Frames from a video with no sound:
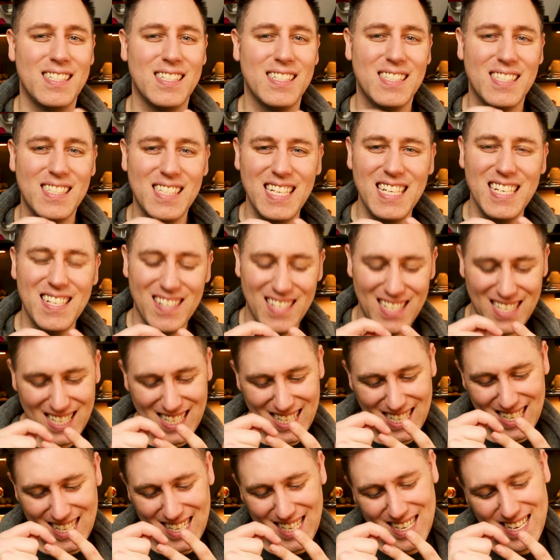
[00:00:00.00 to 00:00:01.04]
just, you know,
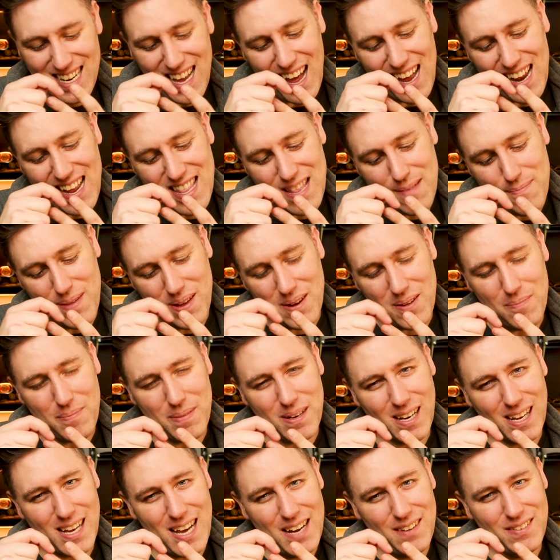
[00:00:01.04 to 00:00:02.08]
just not in the middle,
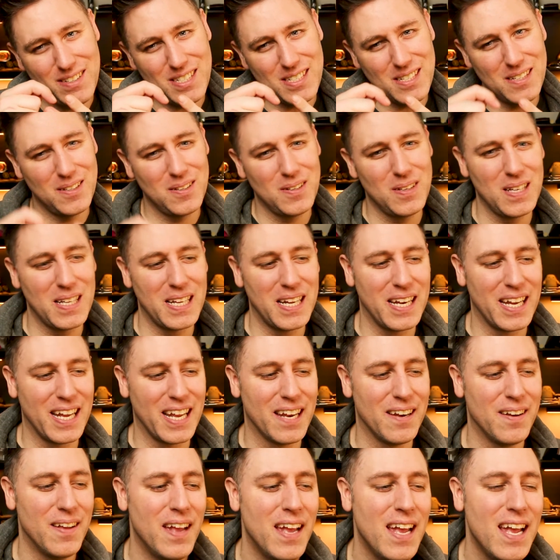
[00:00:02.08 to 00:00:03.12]
but kind of just a little leaning
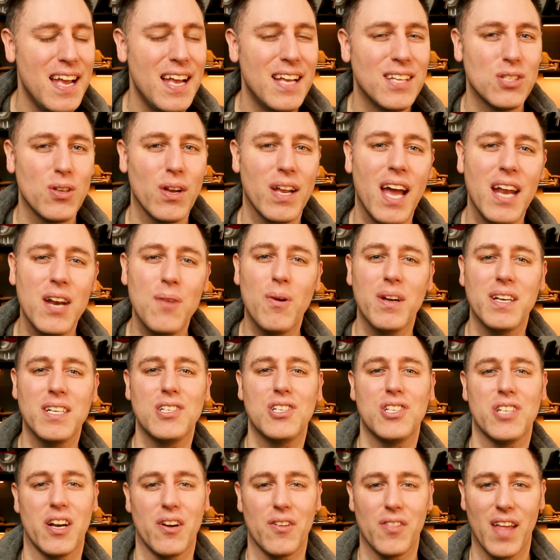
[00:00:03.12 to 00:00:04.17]
in. So I kind of want to
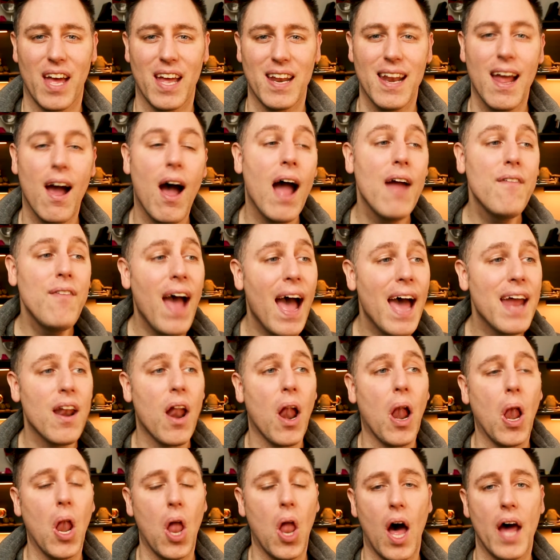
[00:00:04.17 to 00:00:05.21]
share that. Now I've had a
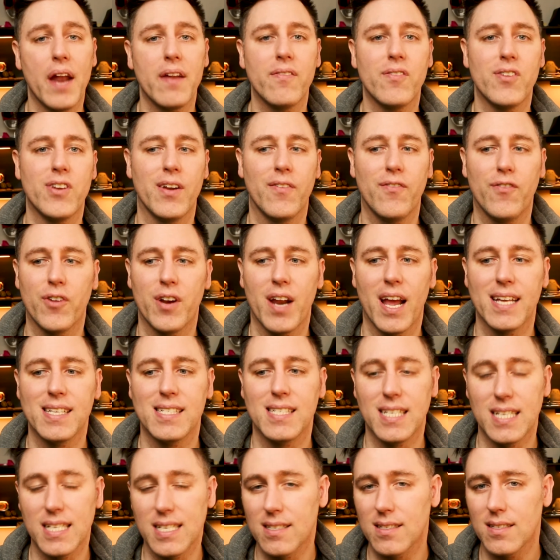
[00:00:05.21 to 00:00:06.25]
lot of different
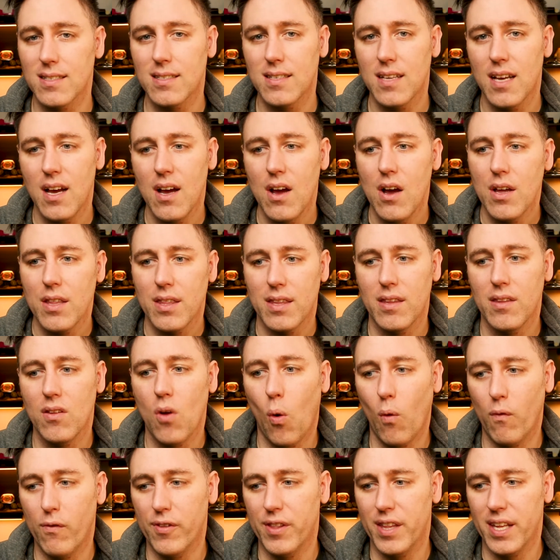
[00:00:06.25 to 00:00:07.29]
ideas
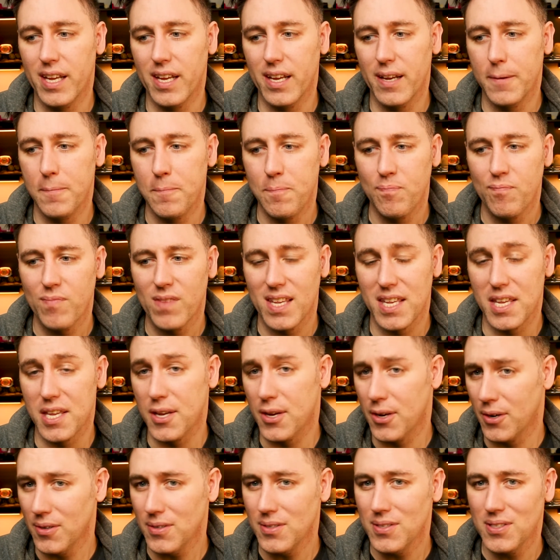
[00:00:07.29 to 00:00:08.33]
over the
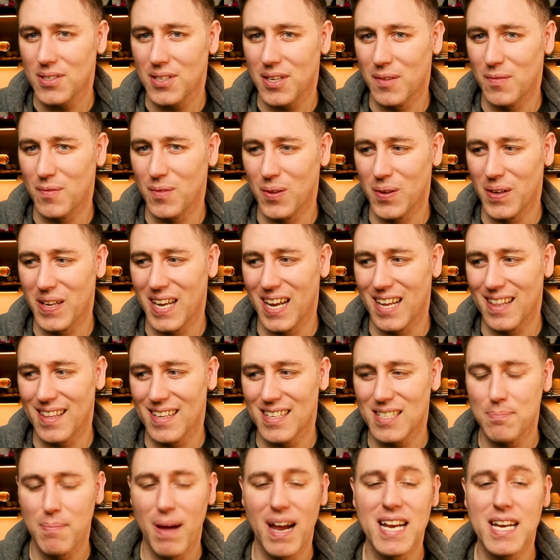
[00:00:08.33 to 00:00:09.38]
years of looking at
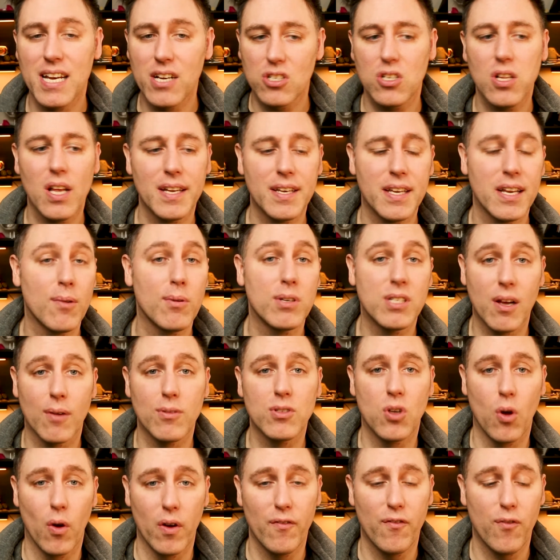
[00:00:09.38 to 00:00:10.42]
this. My initial idea, which I
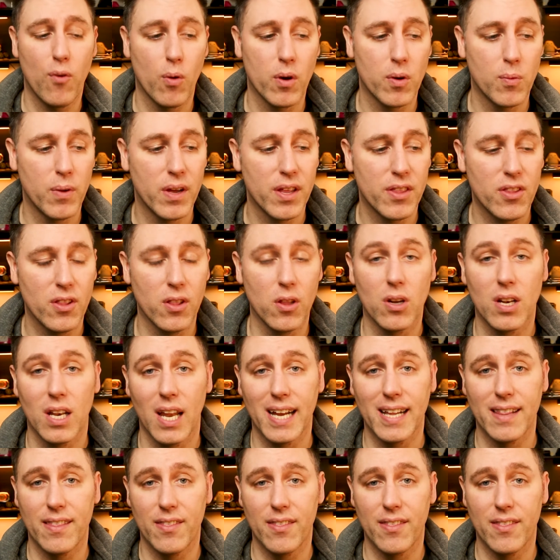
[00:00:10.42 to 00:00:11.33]
was going forward with, looked like